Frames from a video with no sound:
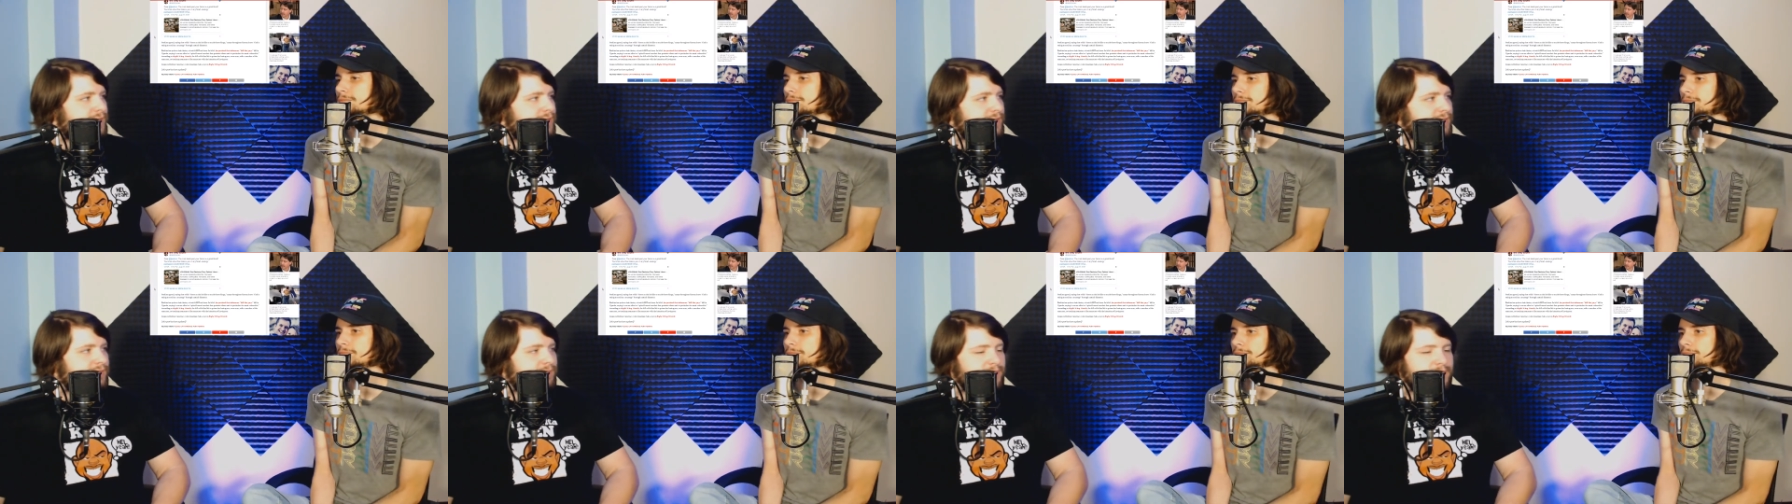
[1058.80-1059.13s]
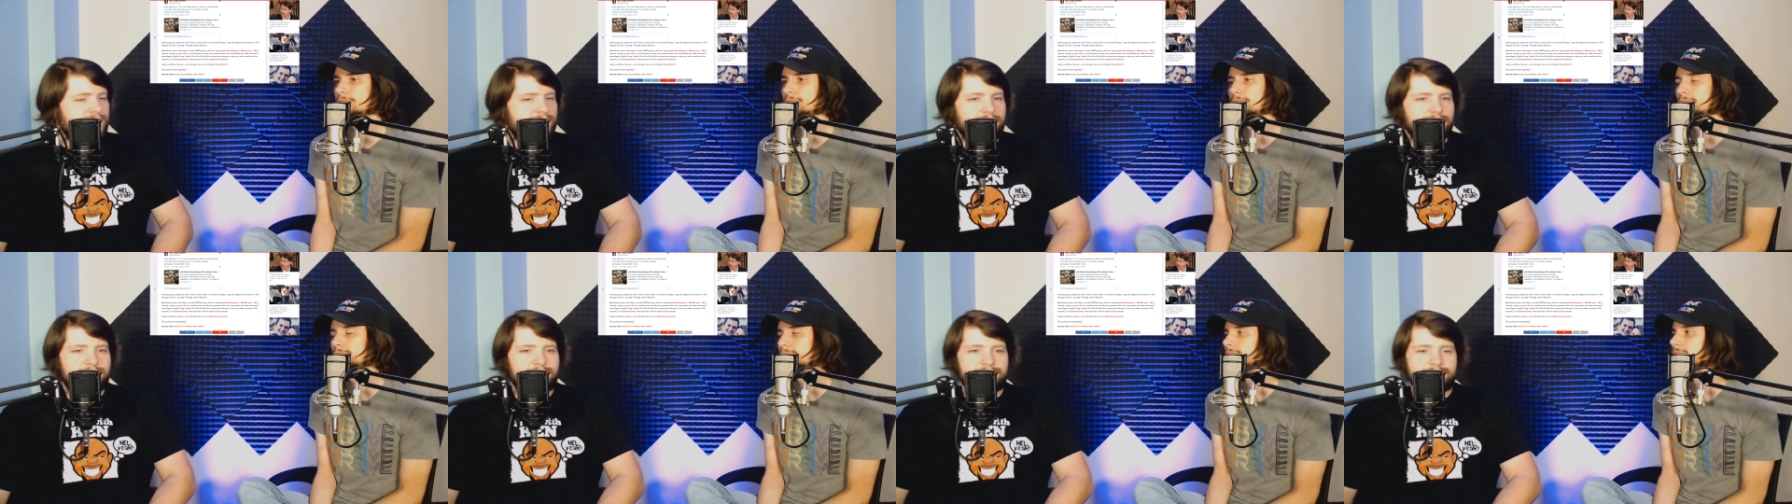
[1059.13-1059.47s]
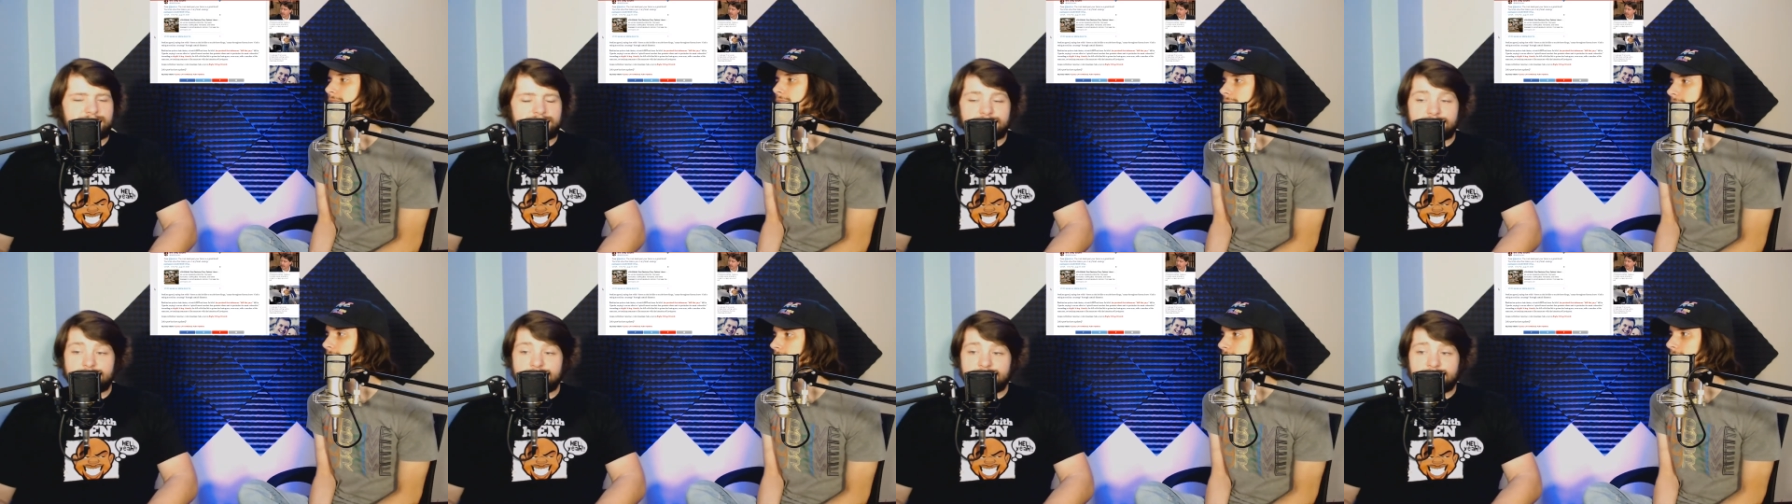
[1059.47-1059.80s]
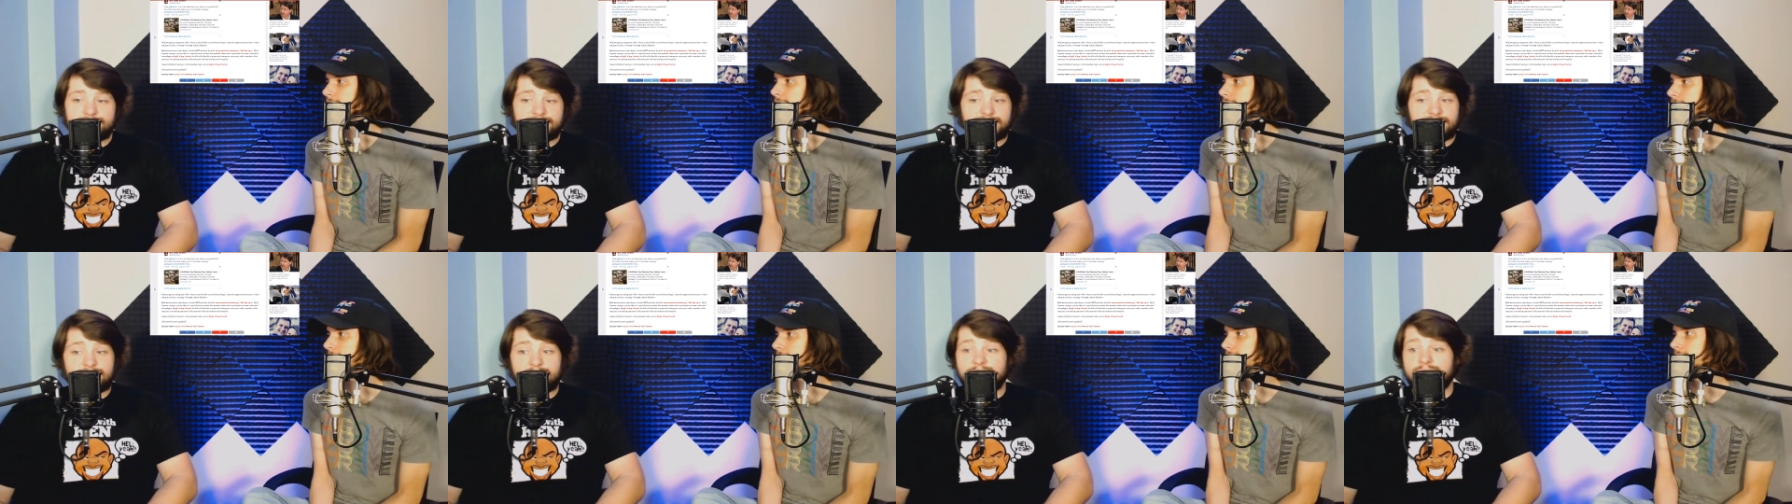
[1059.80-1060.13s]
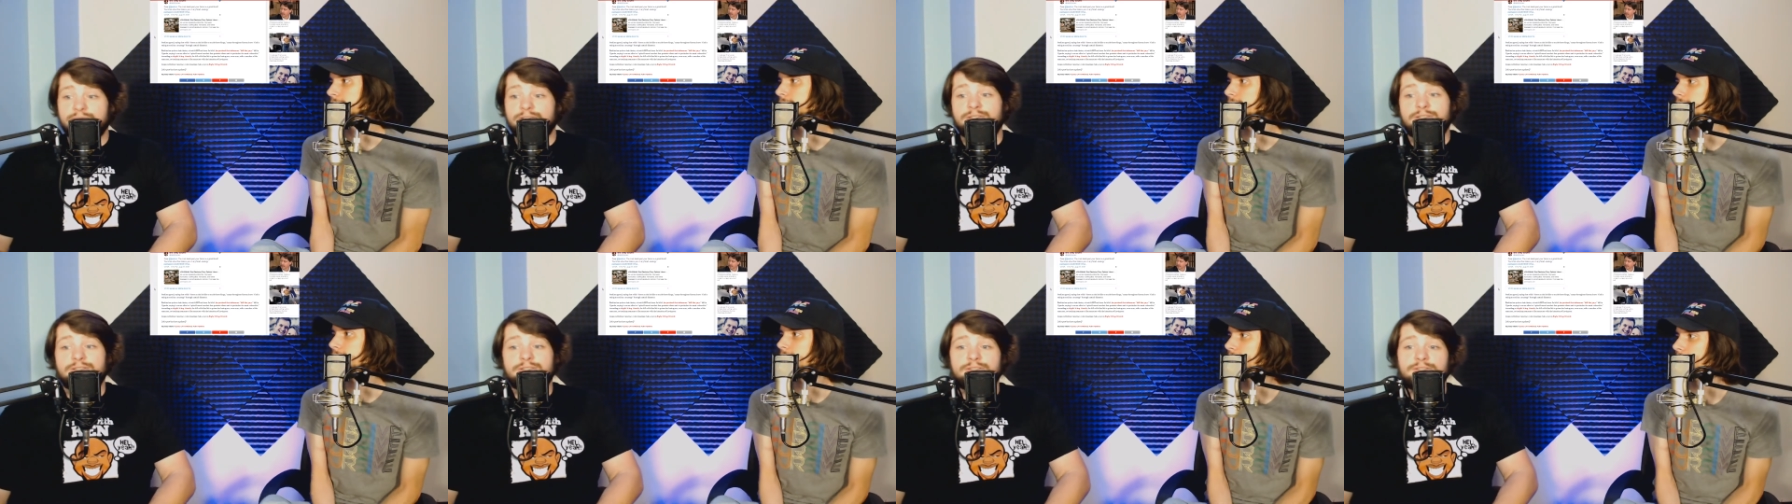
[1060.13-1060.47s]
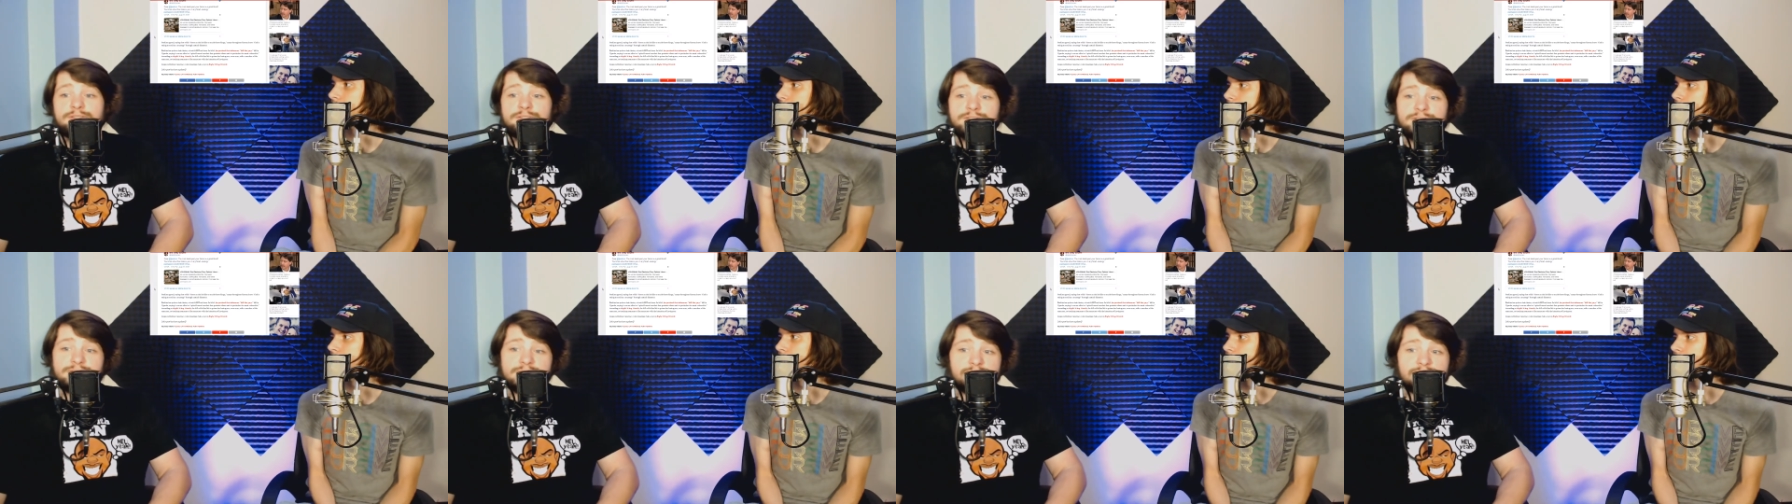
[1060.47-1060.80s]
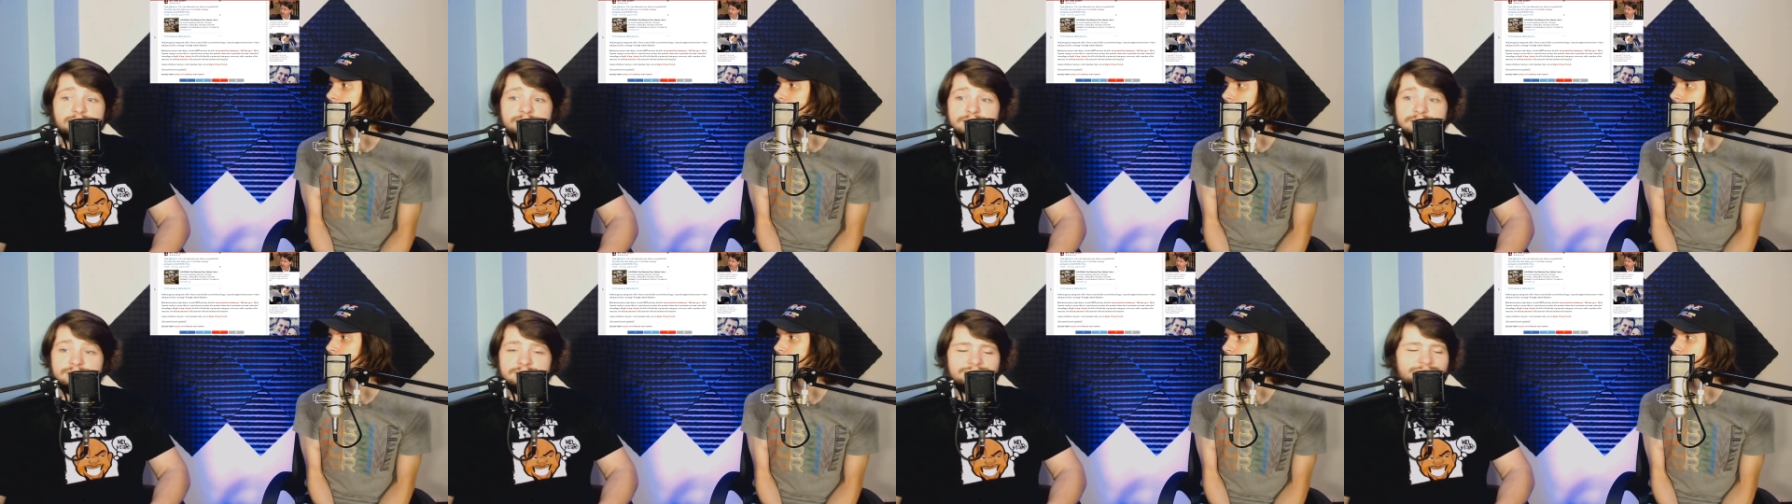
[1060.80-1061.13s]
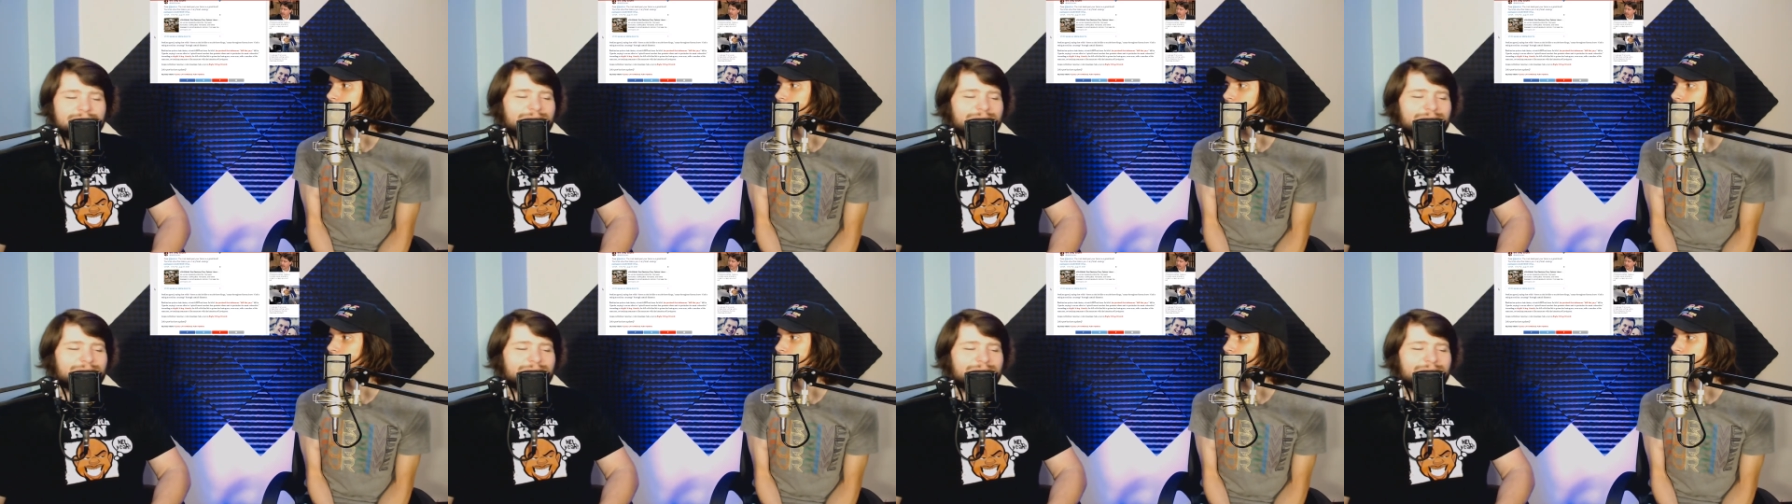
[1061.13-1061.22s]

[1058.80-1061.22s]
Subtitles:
We've sucked each other's dicks.